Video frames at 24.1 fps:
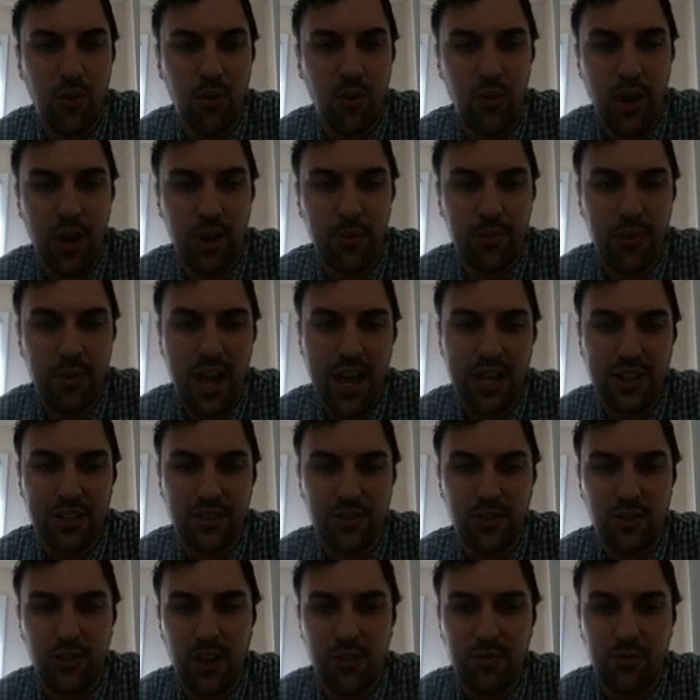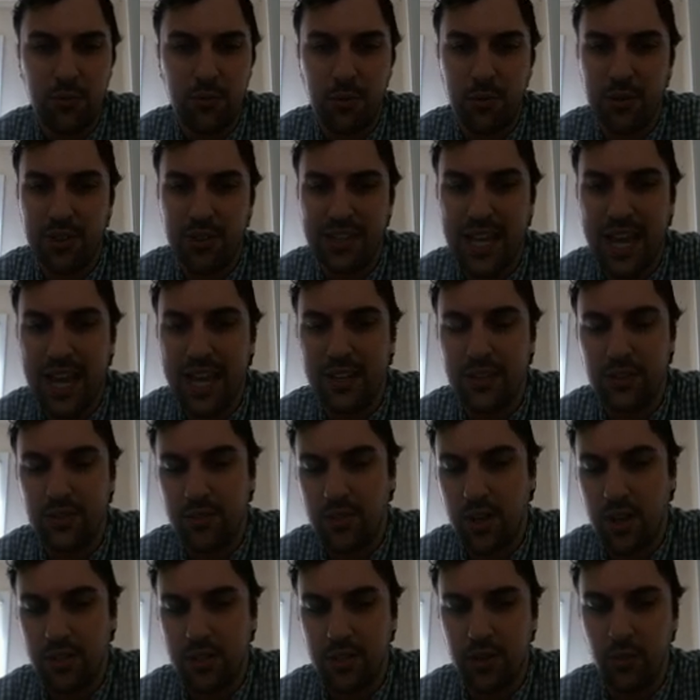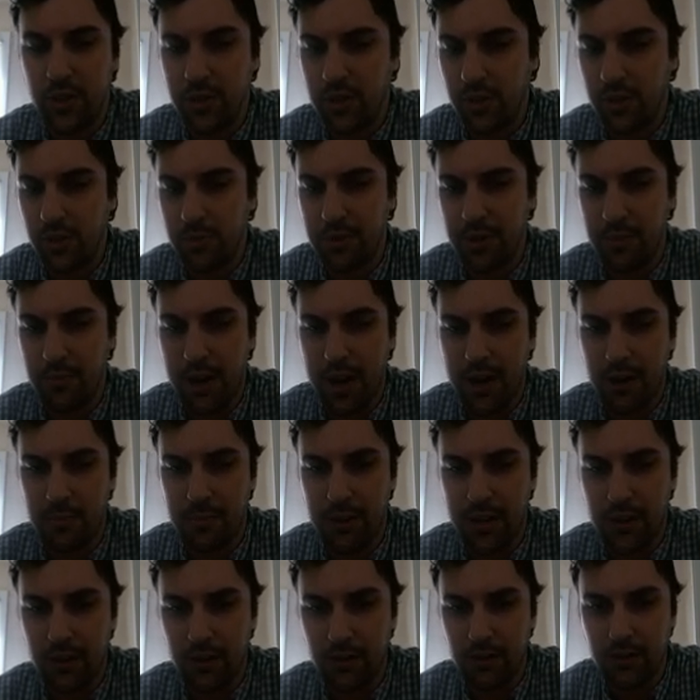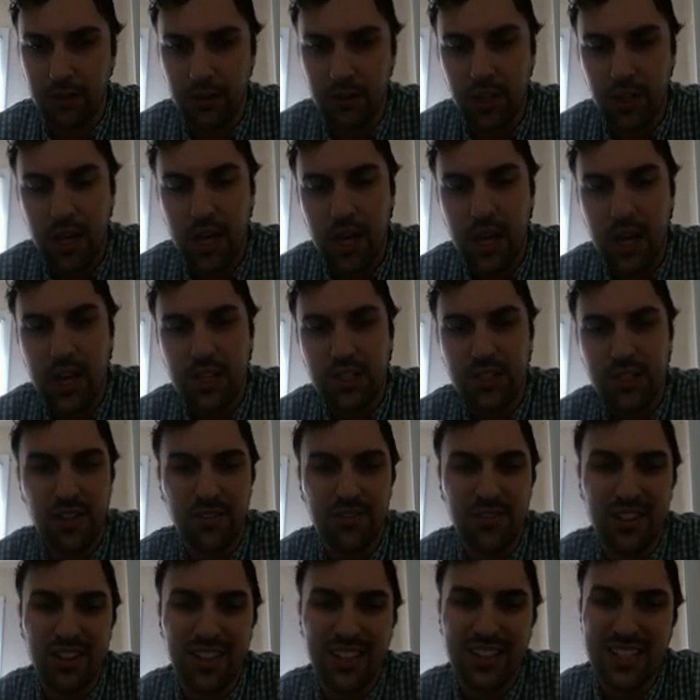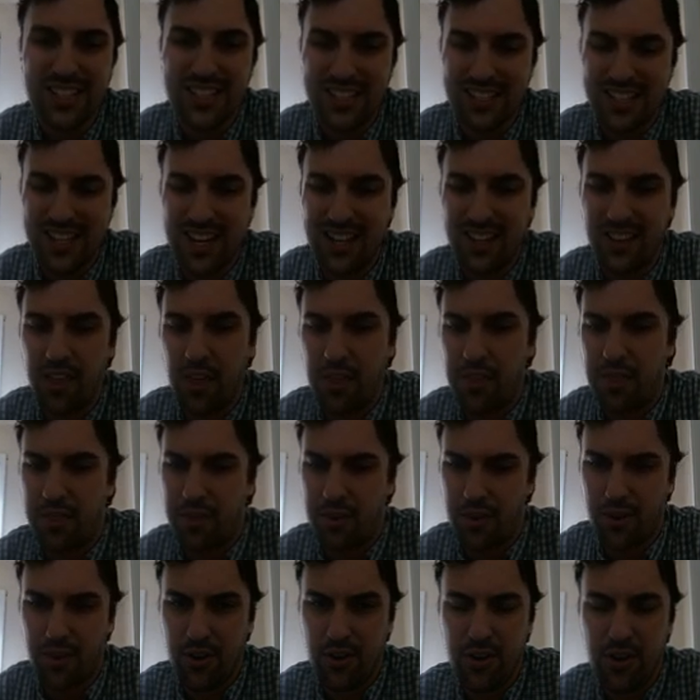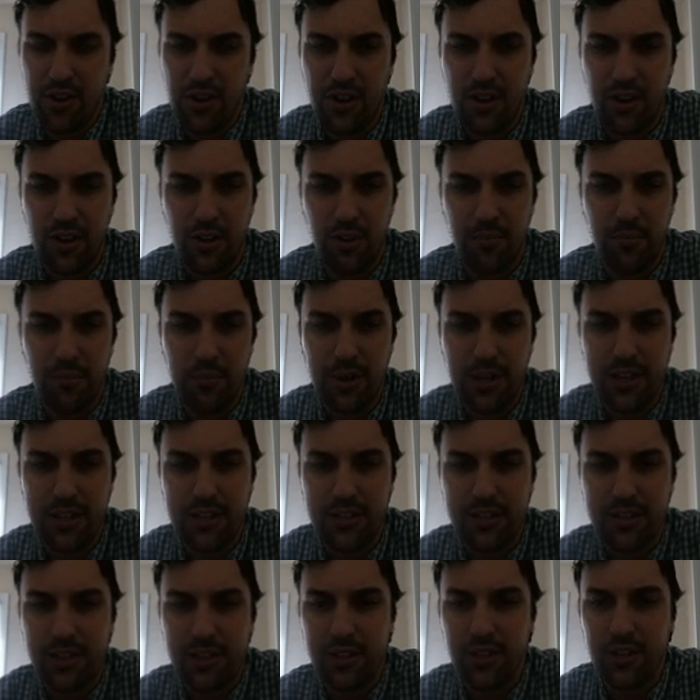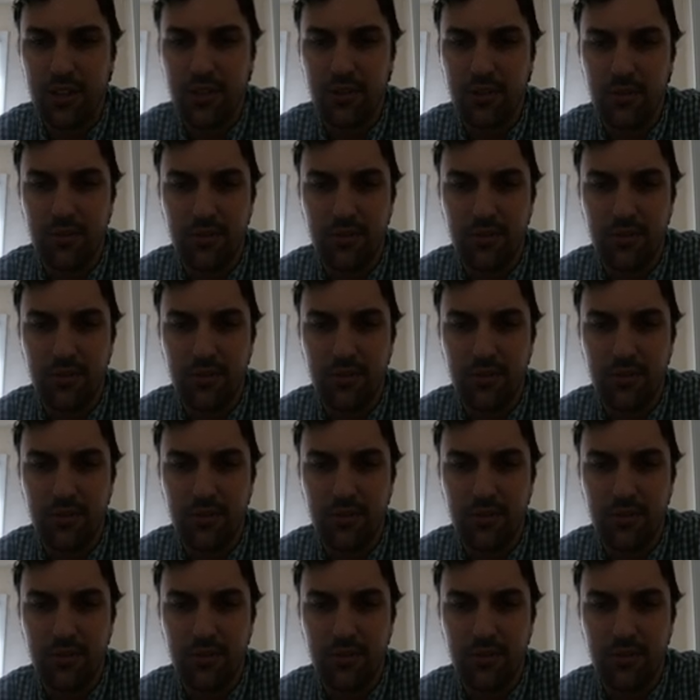I'm not too comfortable about that. There's also a weak group in the bottom middle, so I feel like this is kind of the third biggest thing to do.